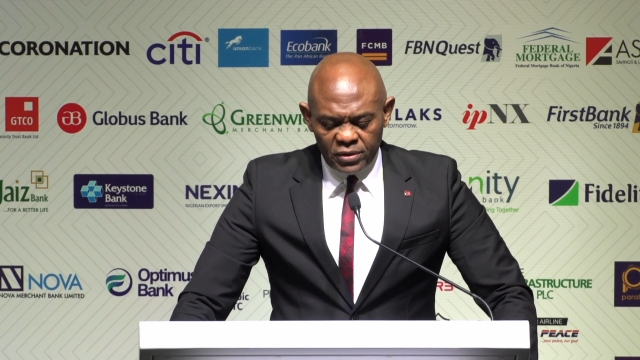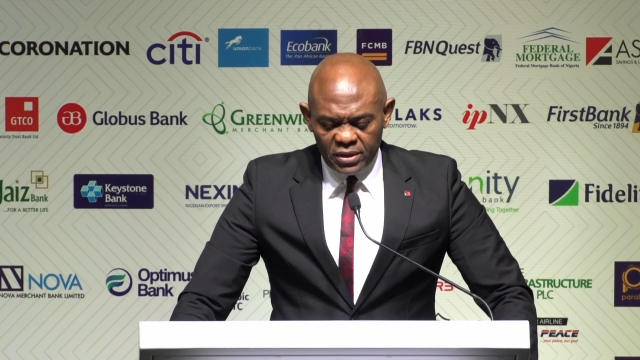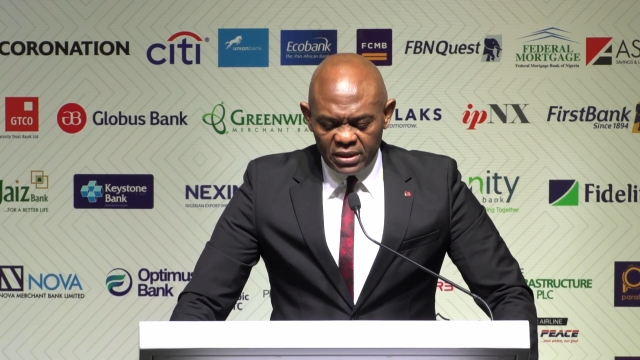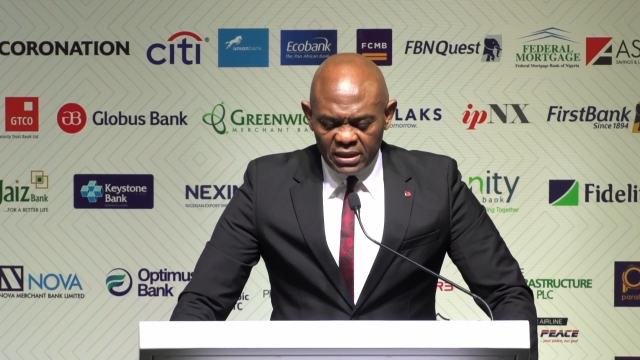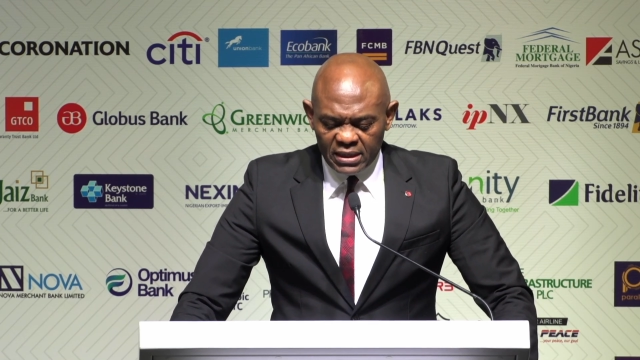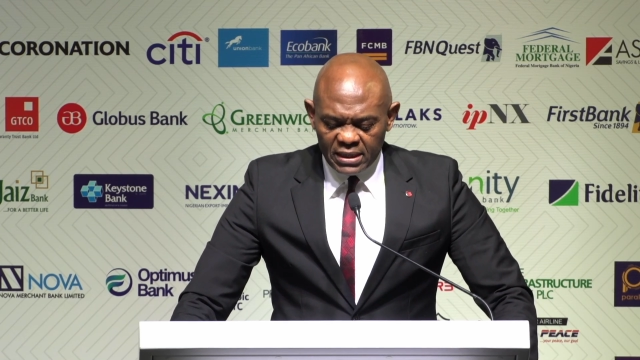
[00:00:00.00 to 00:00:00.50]
the
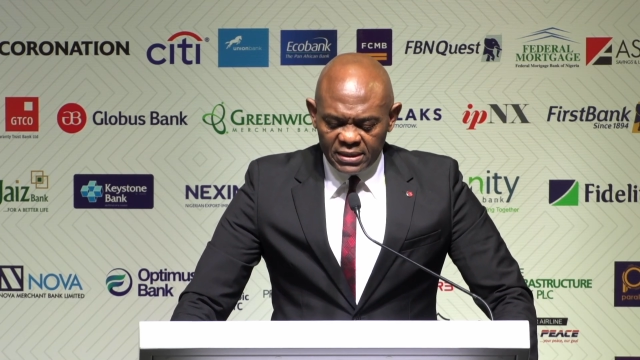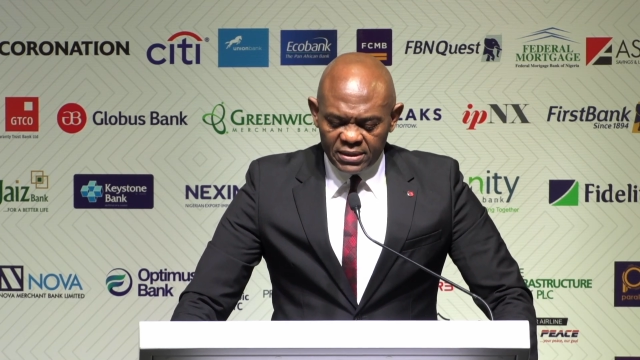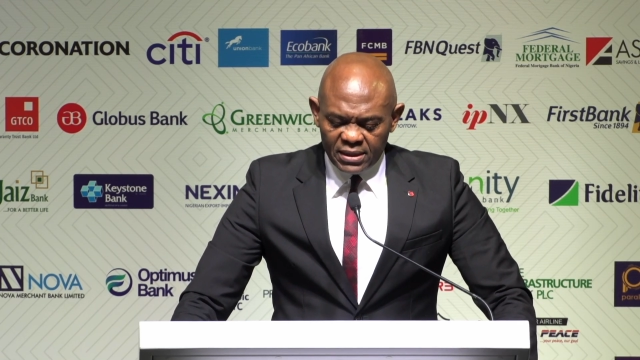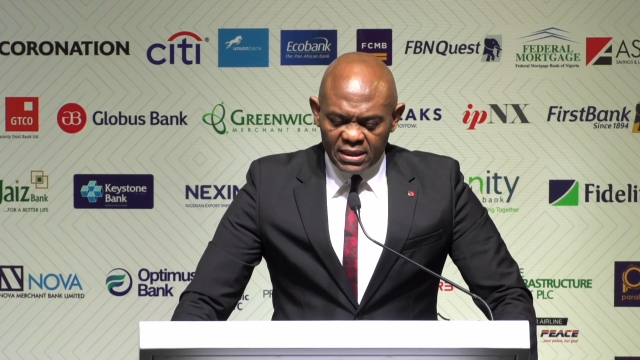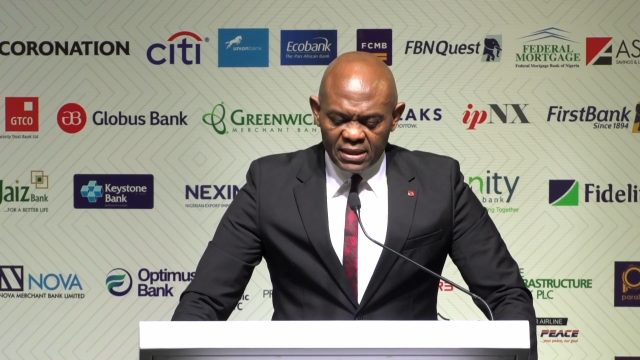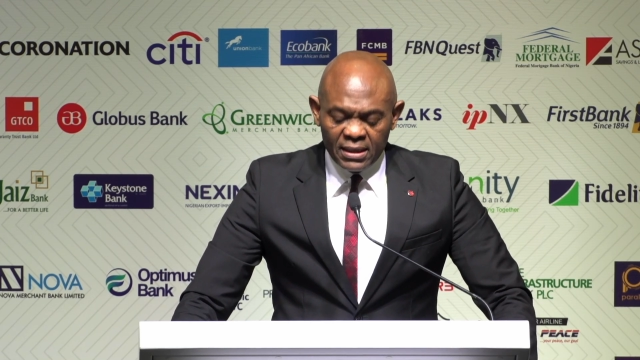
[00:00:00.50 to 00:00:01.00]

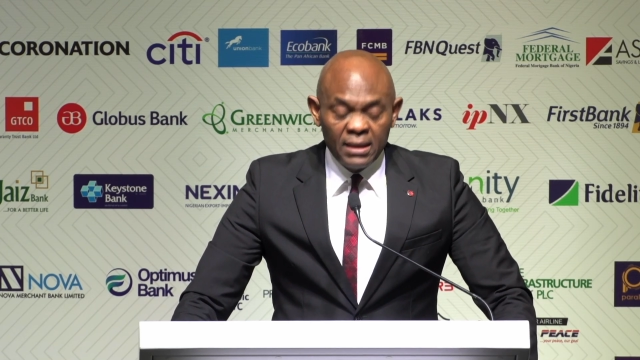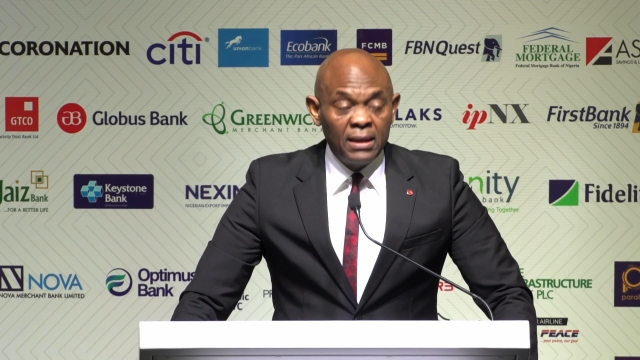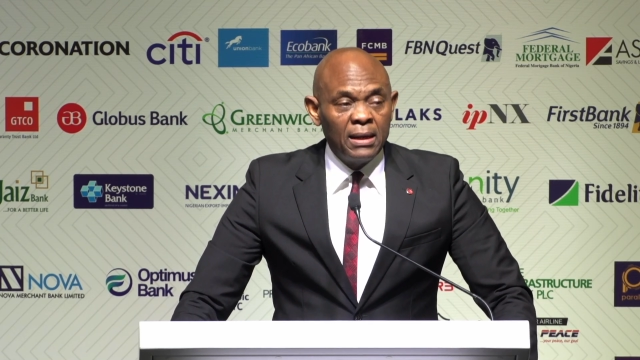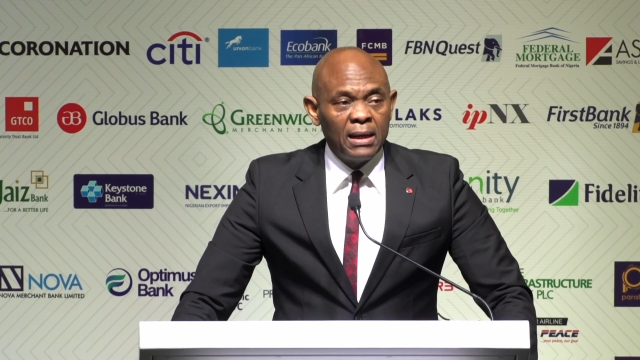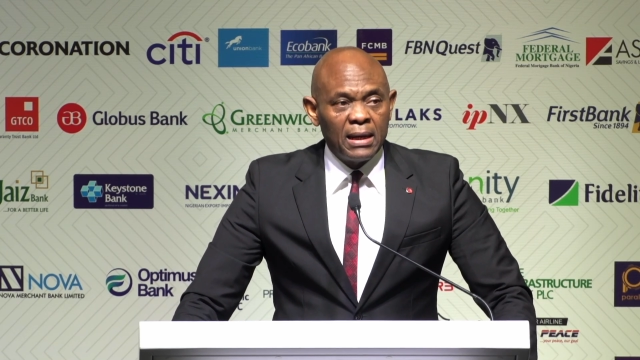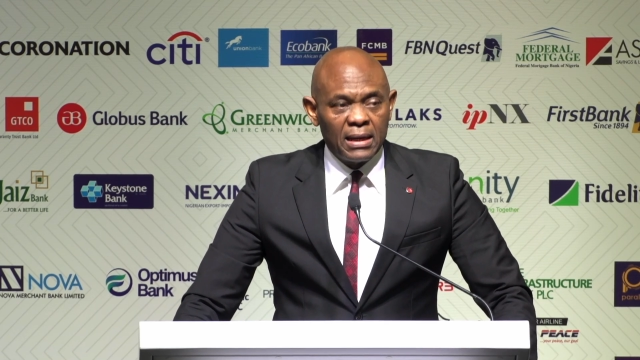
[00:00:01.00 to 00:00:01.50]
Nigeria
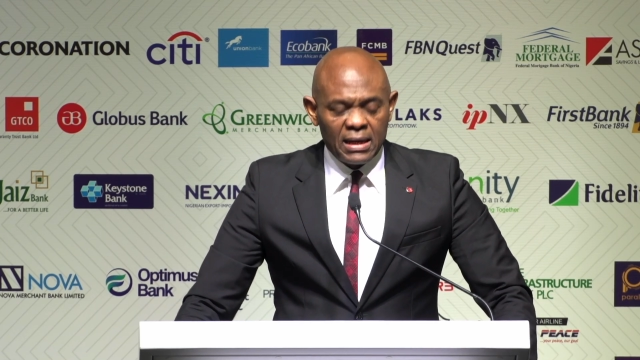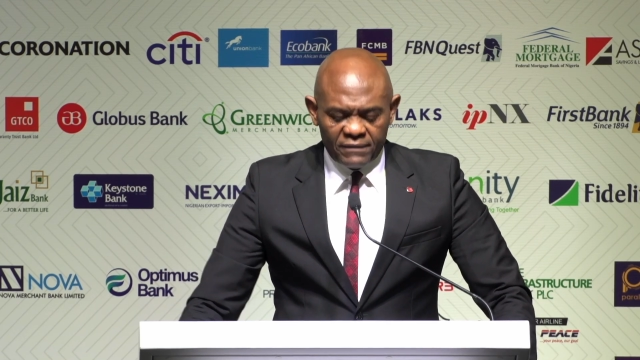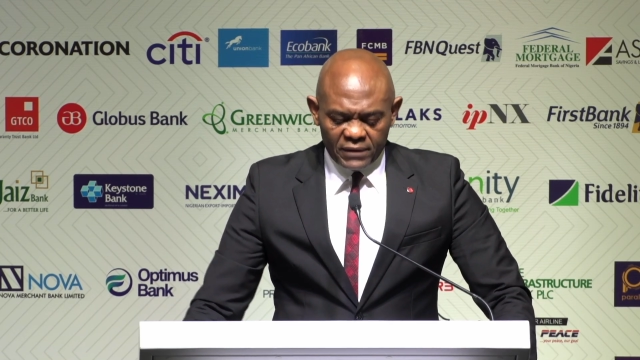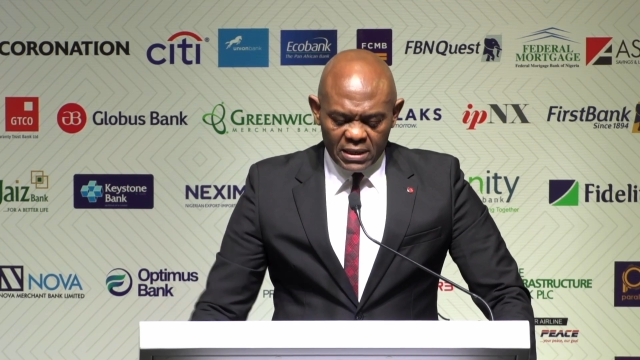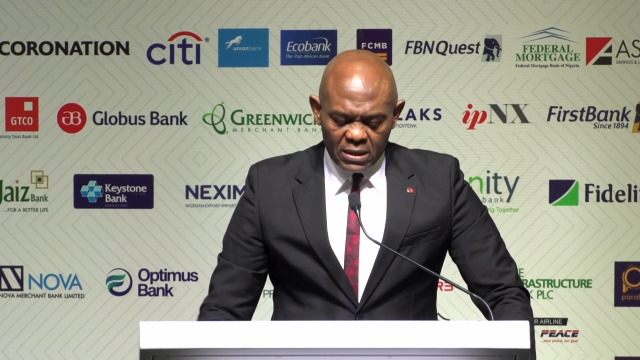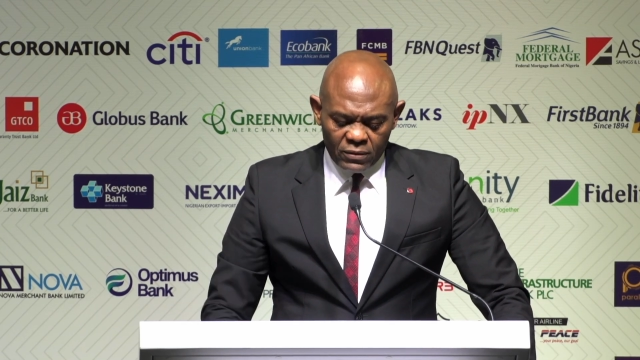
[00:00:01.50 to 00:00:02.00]
and Africa
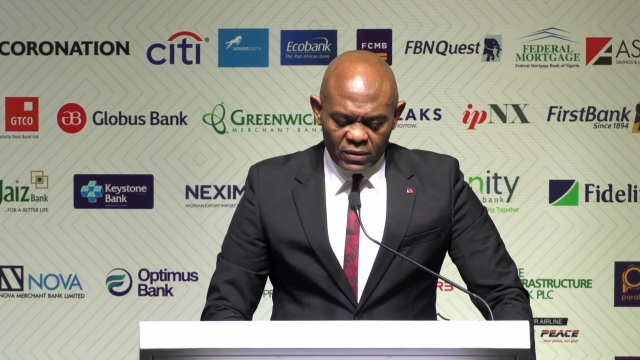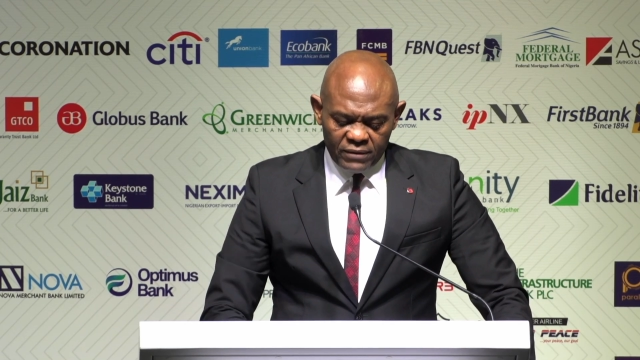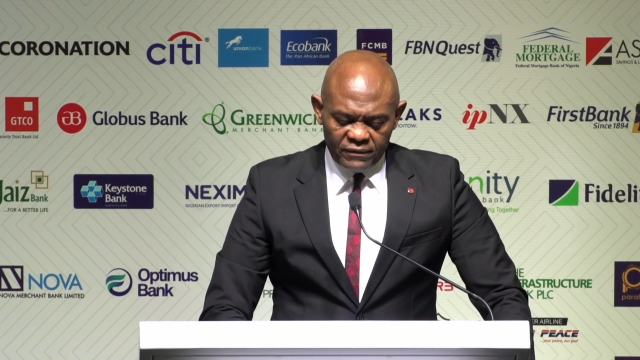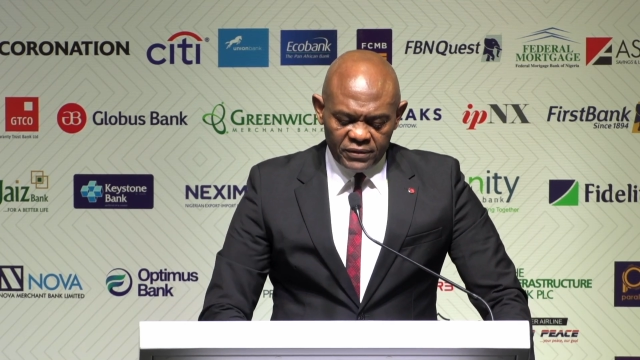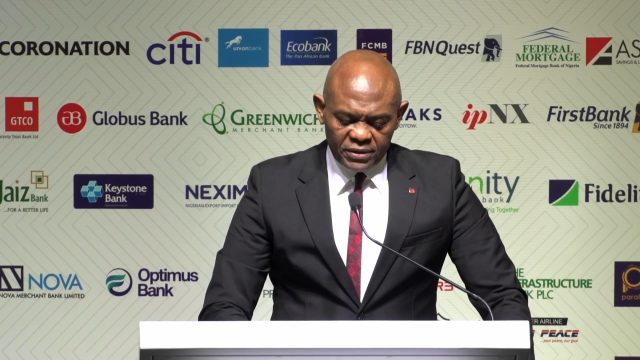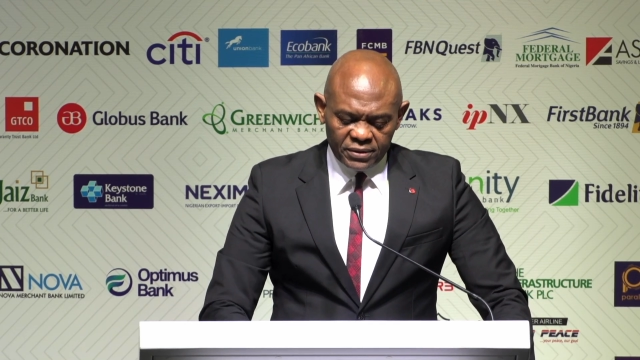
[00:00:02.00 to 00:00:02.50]
we envision.